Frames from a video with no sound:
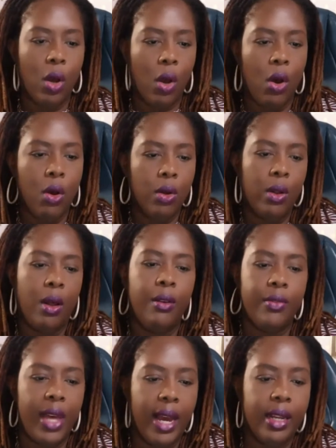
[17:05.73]
All
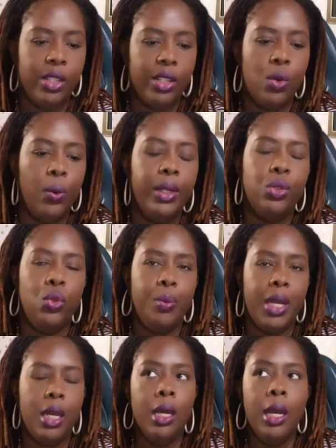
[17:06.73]
of that is going to
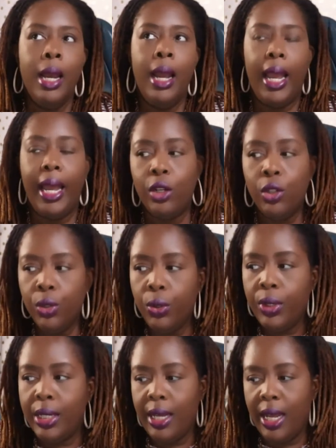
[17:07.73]
be
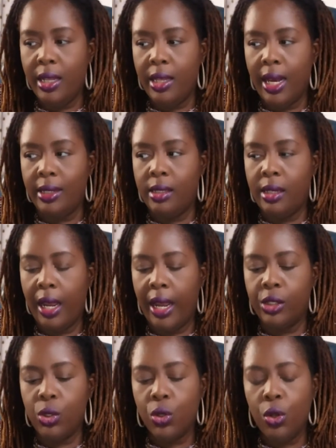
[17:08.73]
included in that stage.
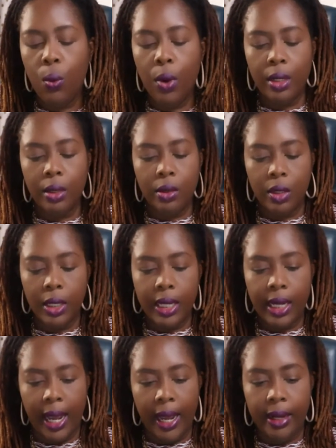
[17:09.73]
So you want to look
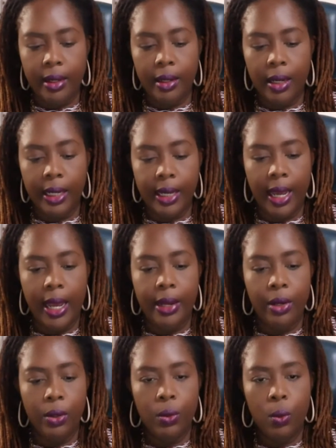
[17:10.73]
at,
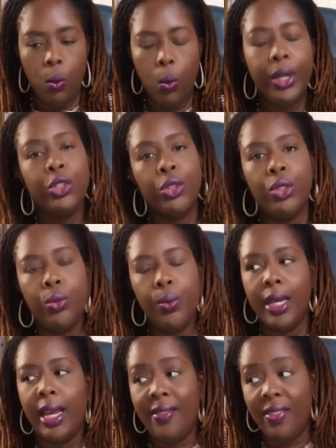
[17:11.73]
again, what you're
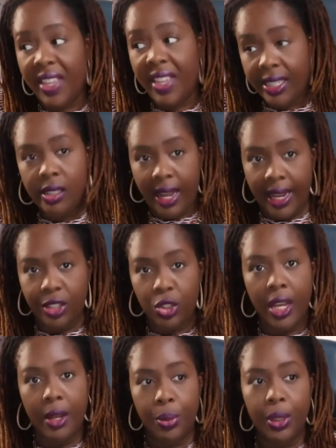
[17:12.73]
doing in this stage
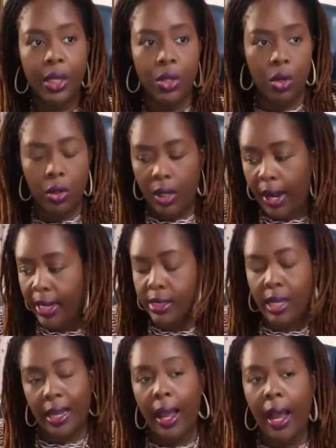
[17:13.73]
in booking your clients,
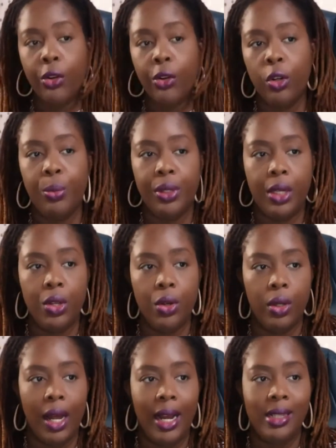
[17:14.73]
like how you're booking your
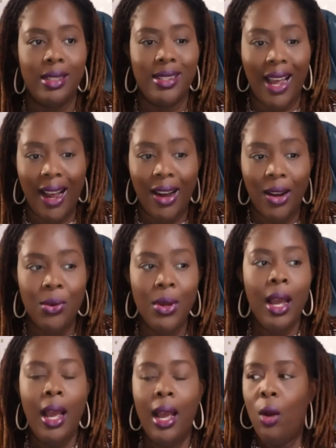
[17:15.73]
clients now.
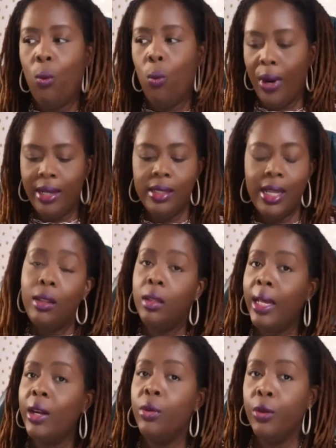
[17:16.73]
What does that look
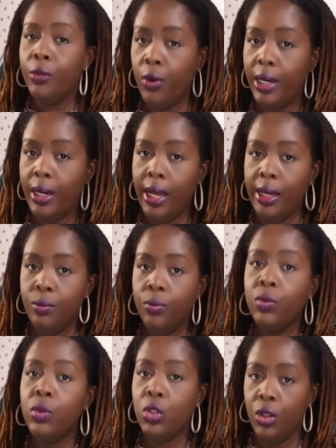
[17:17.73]
like on the front end
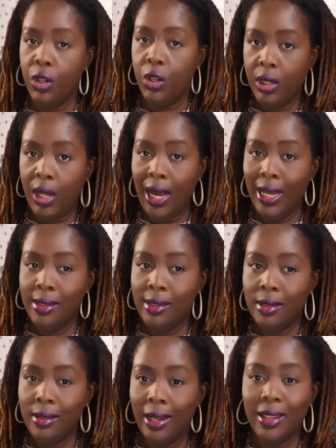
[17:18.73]
to your clients?
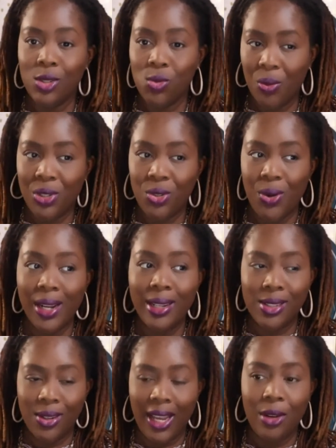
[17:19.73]
Like this is what we're doing.
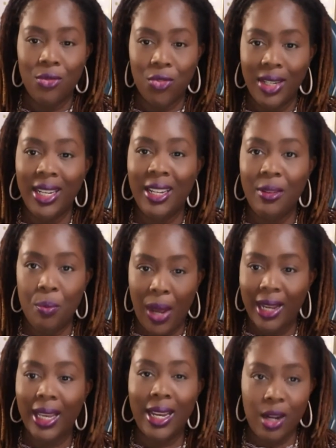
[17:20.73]
So again, front end,
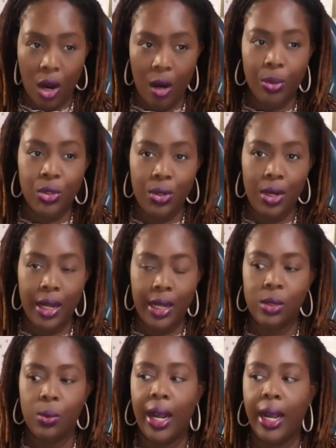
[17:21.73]
back end
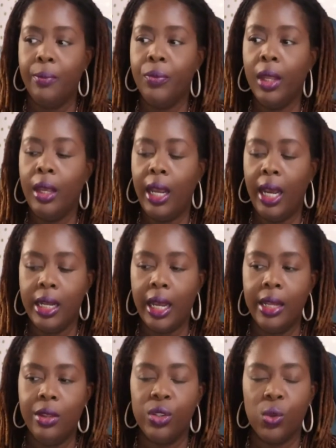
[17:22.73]
opportunities, right? And
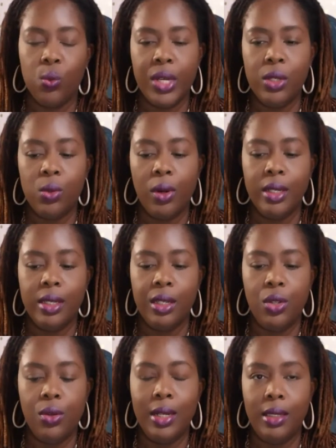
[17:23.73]
again, there's a resource that
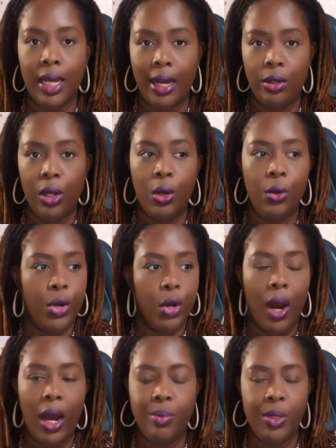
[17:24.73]
you can download, no
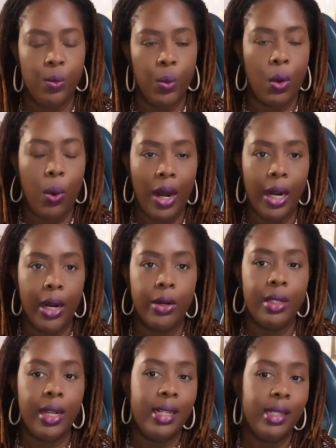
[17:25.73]
opt-in required,
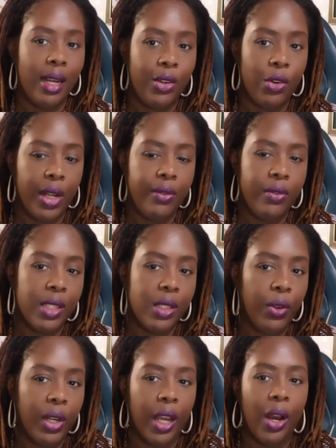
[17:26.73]
that is underneath this
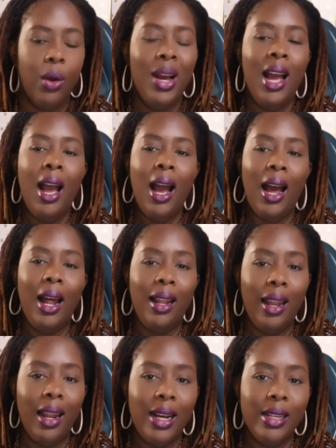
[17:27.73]
video,
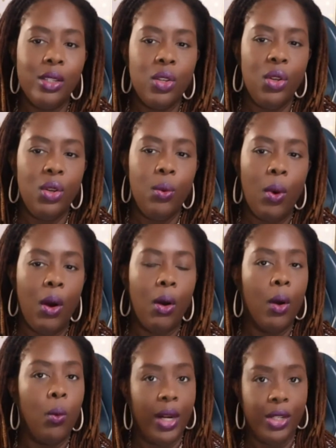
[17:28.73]
unless you
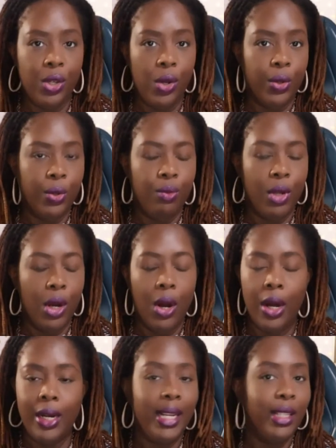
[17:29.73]
are watching
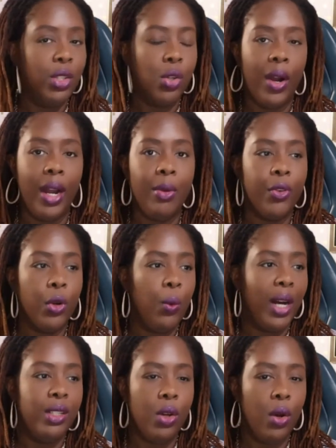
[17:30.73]
on Instagram. If you're
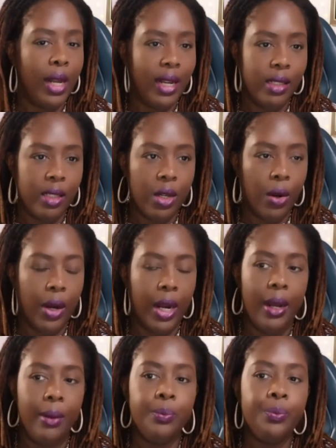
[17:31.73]
watching on
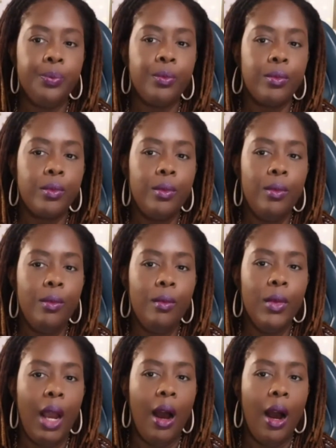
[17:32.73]
Instagram,
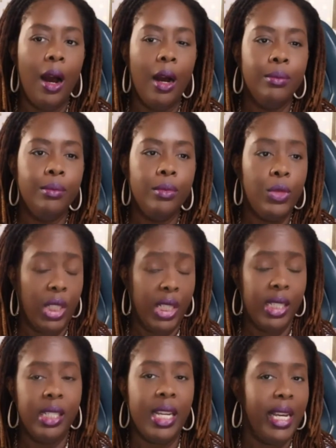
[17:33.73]

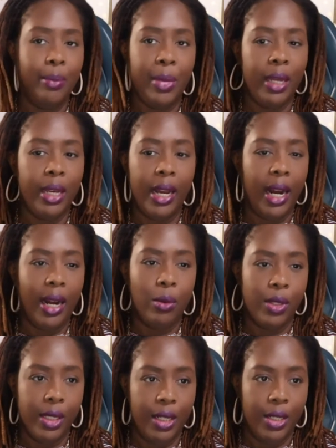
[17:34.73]
just DM me and I will
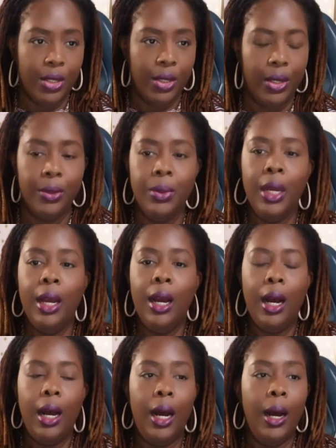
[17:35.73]
send it to you.
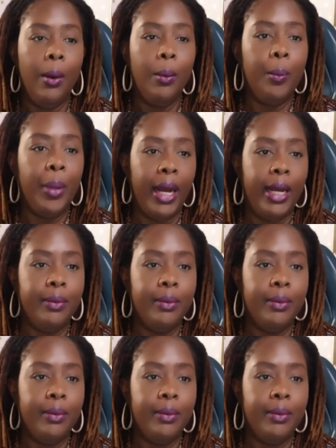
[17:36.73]
But